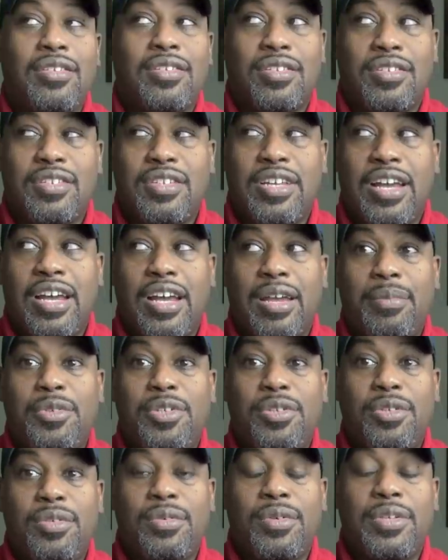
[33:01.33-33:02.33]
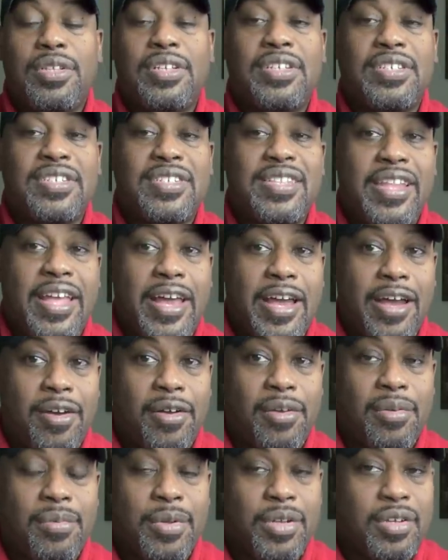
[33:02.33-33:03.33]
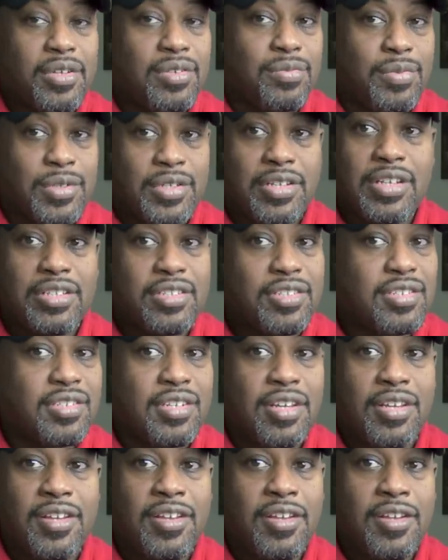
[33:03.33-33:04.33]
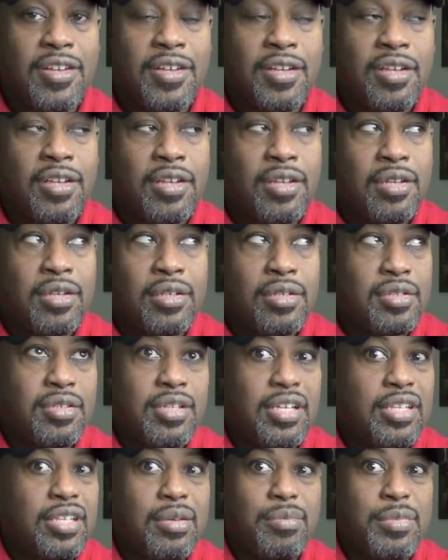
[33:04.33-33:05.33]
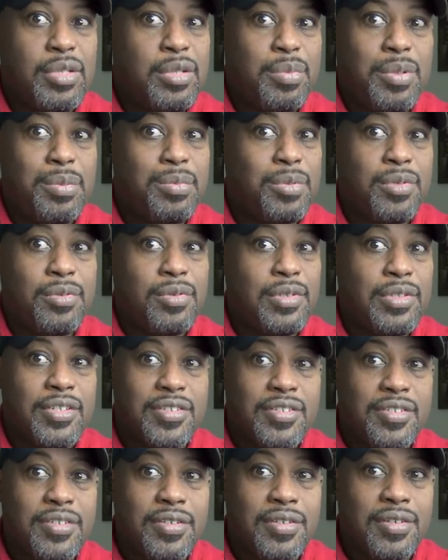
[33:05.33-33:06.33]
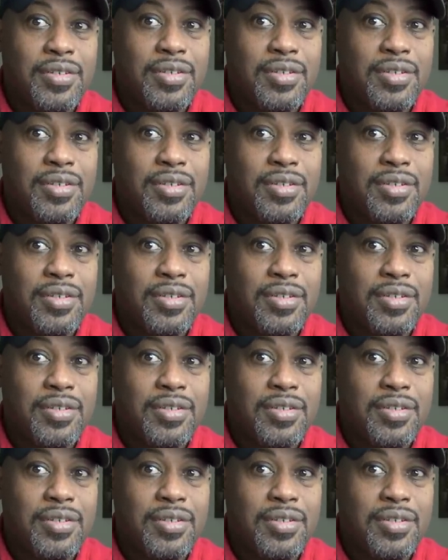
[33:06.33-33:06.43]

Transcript: the time to do it is now. Because what did I just say? It's not that many people doing this.